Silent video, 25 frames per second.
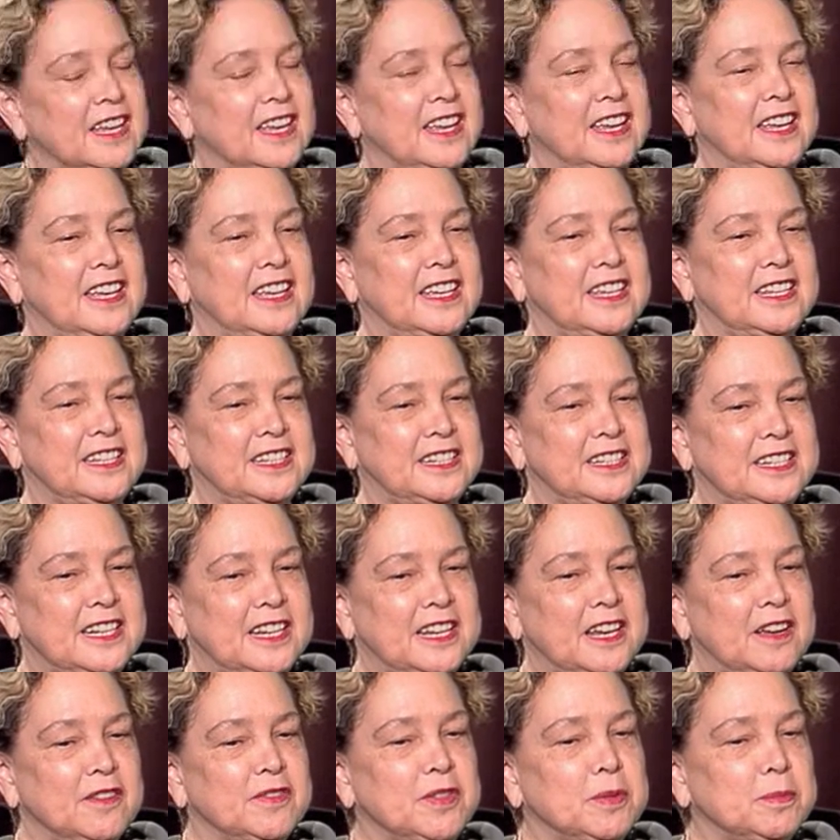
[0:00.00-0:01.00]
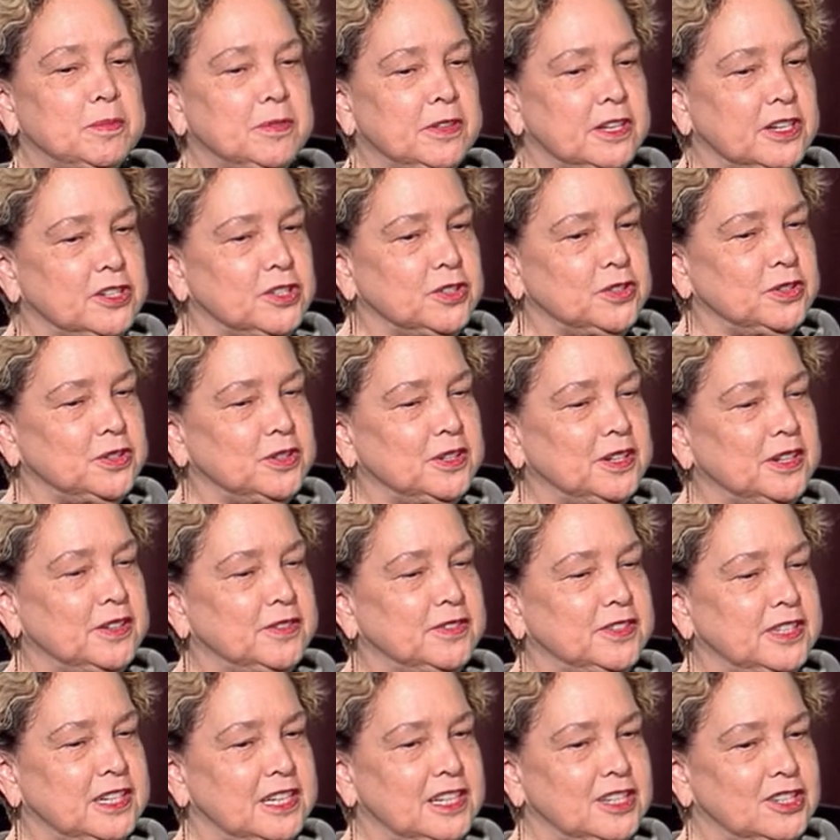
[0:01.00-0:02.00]
and I have the pleasure of
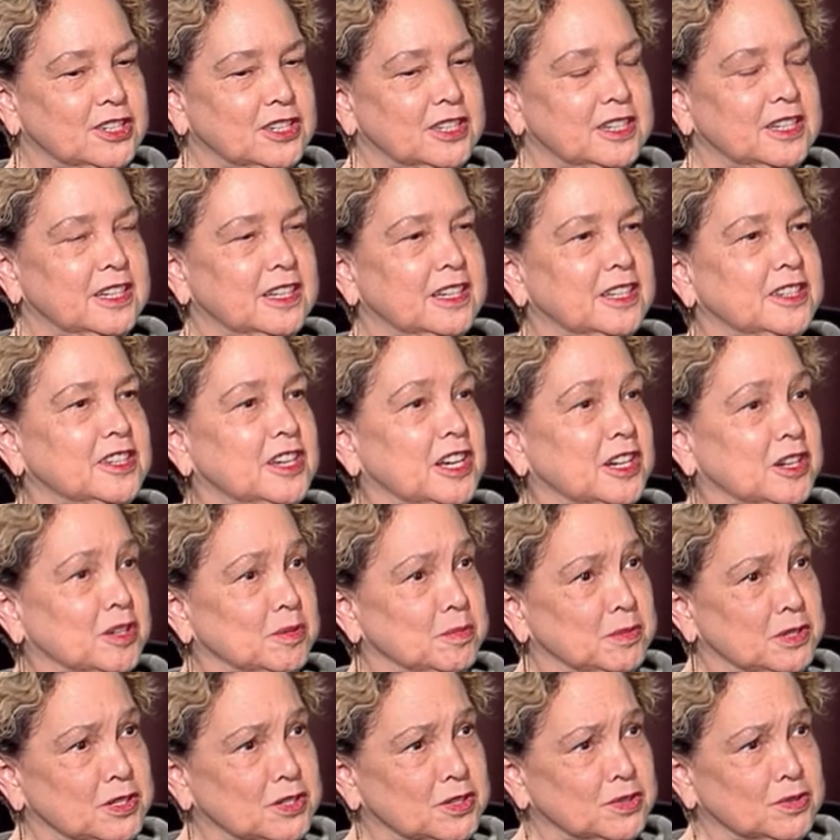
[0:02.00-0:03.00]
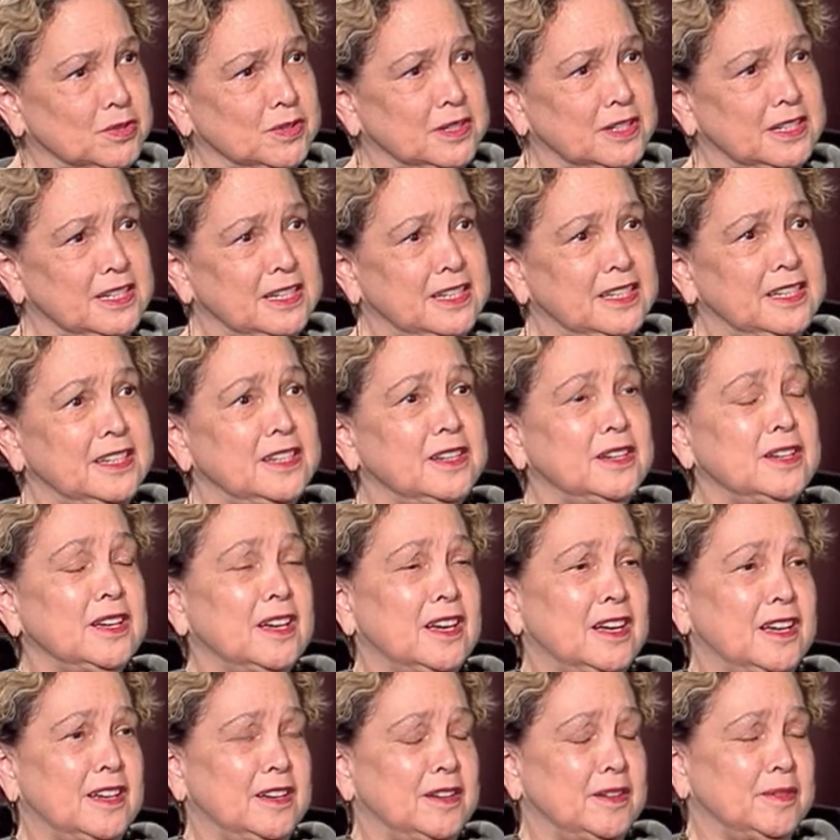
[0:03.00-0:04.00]
teaching a documentary
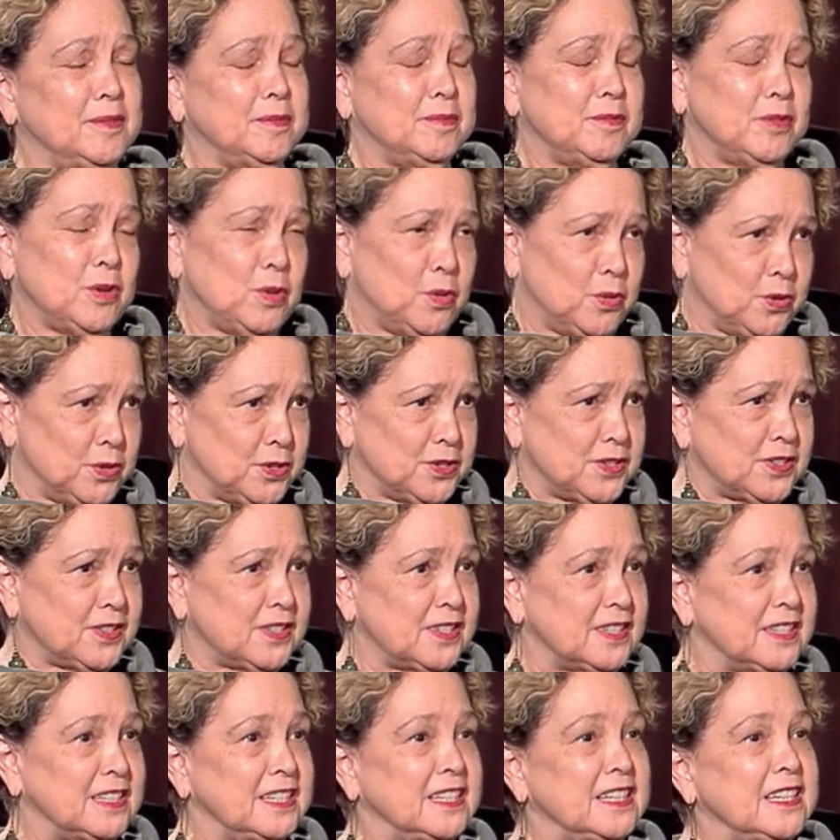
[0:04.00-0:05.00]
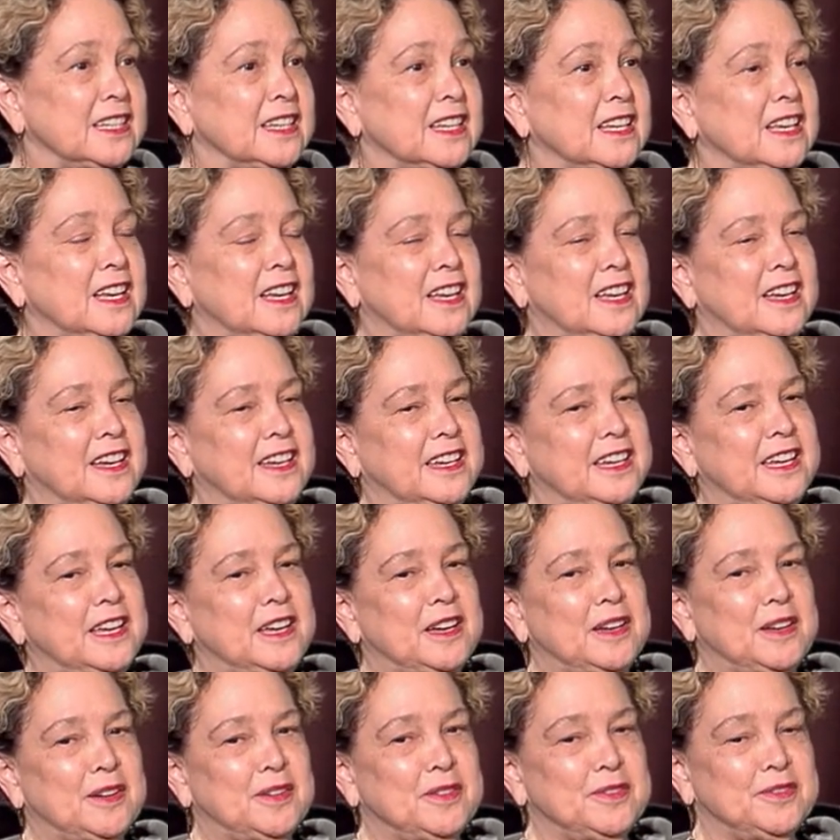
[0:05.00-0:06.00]
course. I
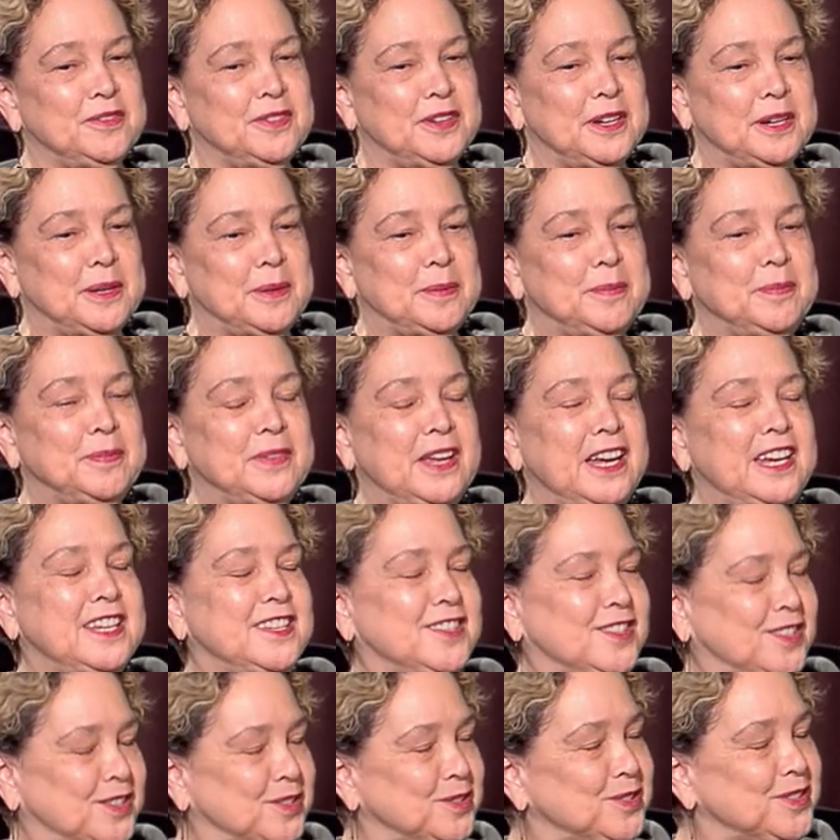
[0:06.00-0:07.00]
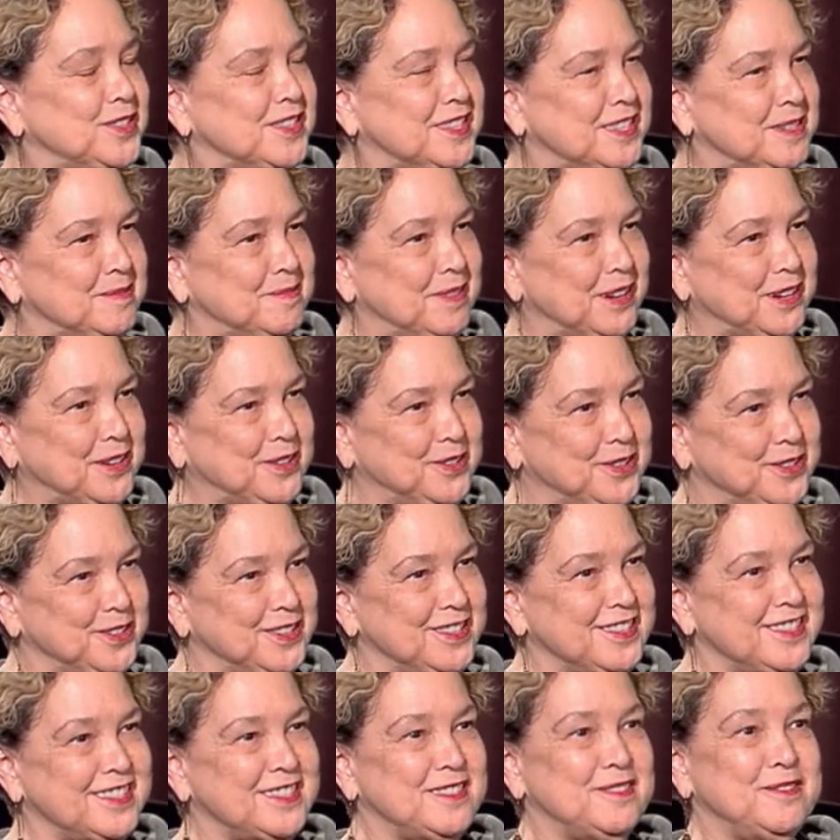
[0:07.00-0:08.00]
have 8 students in my
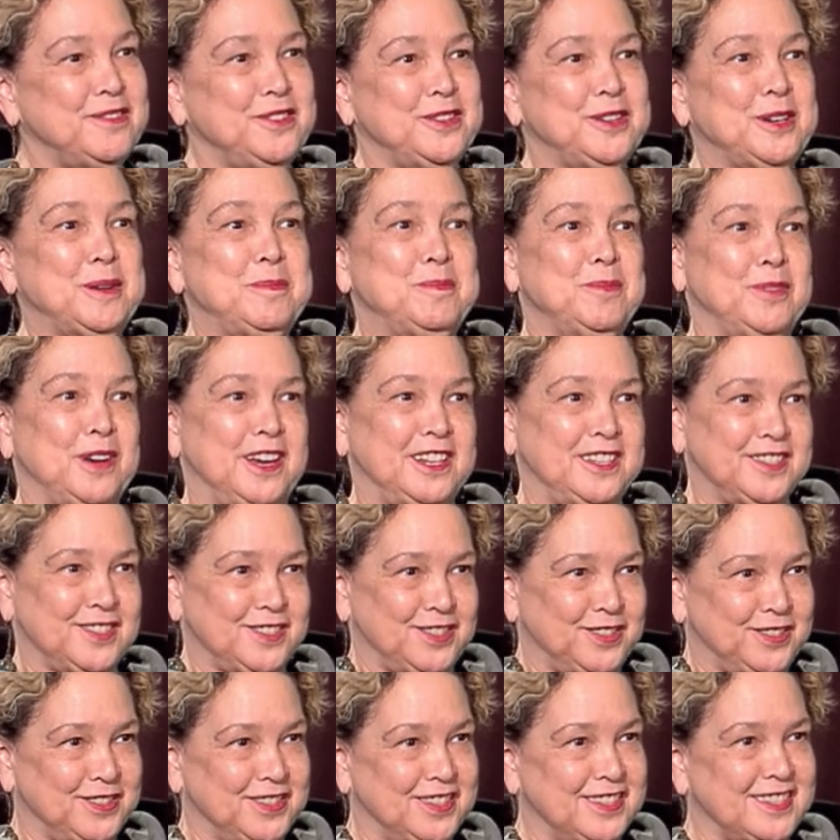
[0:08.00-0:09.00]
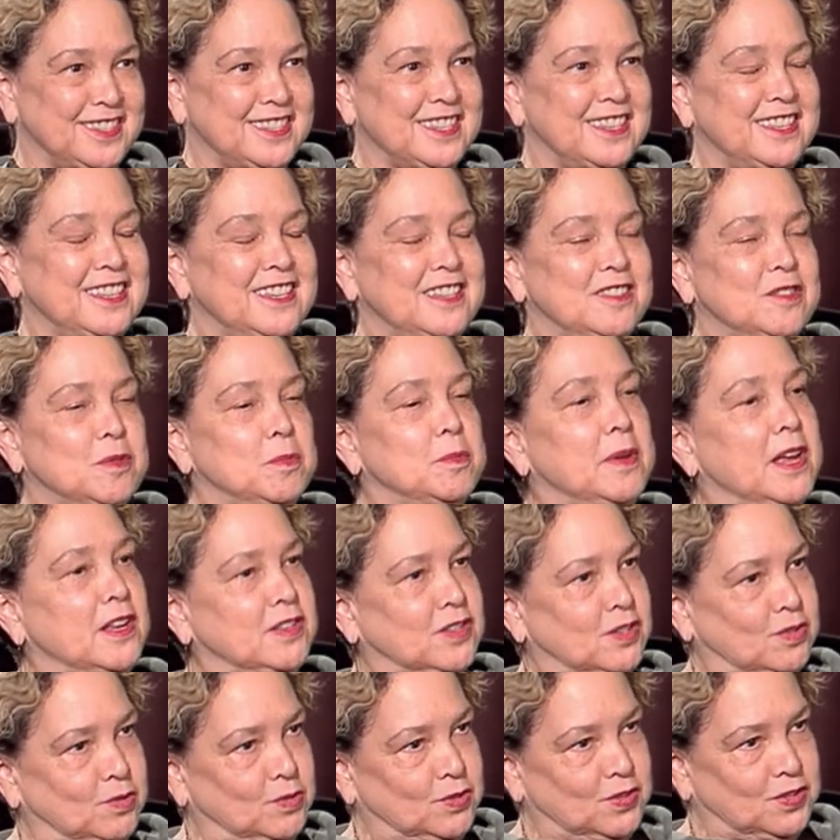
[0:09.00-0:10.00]
course, very bright students. These are
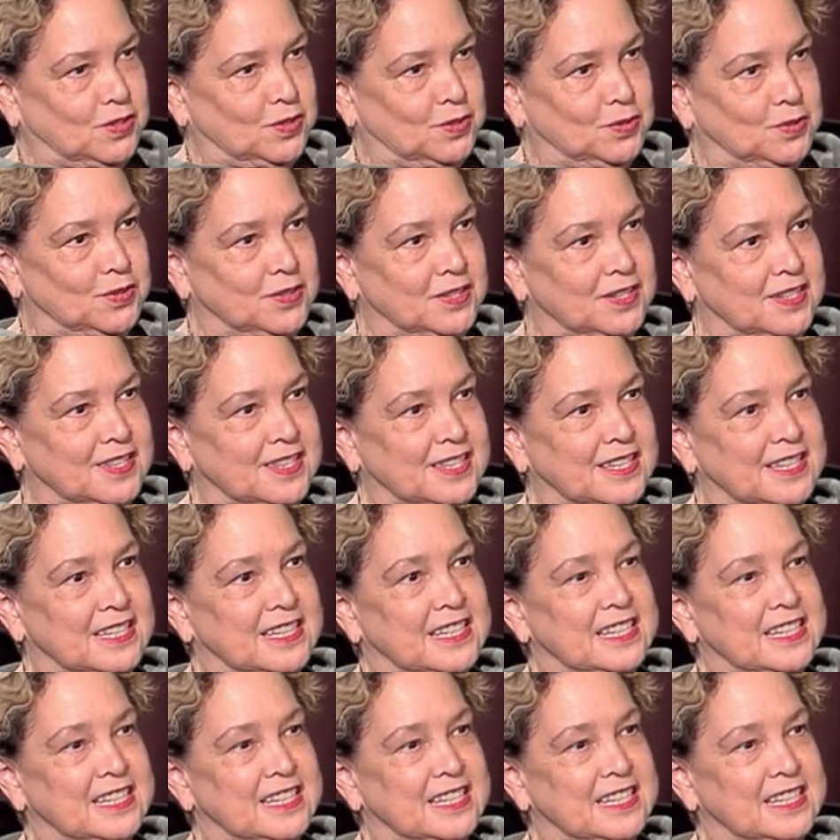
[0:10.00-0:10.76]
master's students.